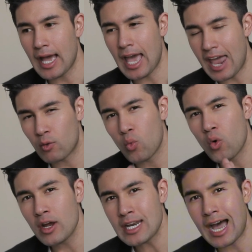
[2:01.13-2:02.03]
I had
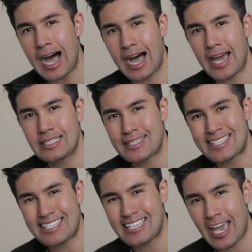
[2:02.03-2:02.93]
one eye to
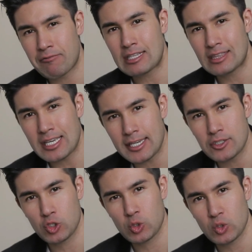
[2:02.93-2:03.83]
see everything in
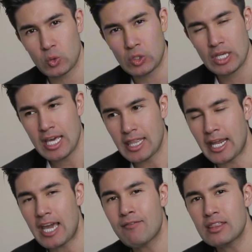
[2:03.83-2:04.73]
truth, that
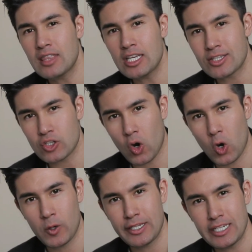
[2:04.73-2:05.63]
everything is
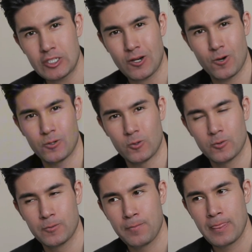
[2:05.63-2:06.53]
already eternal.
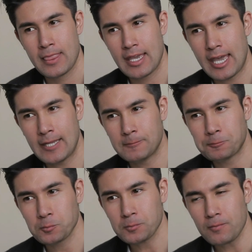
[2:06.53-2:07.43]
And
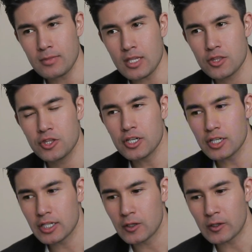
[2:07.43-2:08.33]

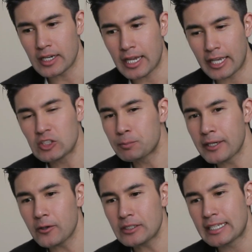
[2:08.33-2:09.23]
the
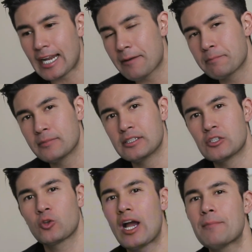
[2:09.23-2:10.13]
experience that I'm
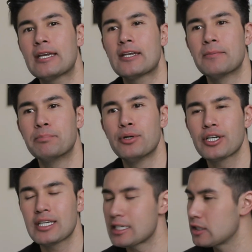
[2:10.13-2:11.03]
describing in the
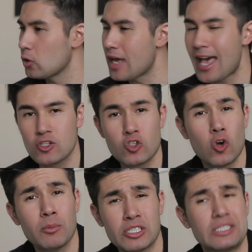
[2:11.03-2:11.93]
book, it has
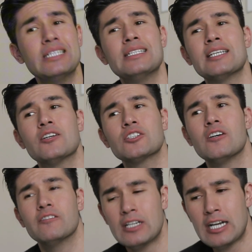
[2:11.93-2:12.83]
so much details
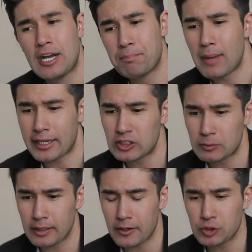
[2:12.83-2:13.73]
of my
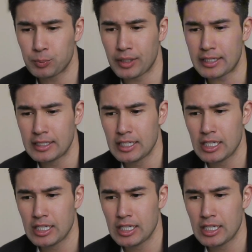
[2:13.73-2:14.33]
experience, but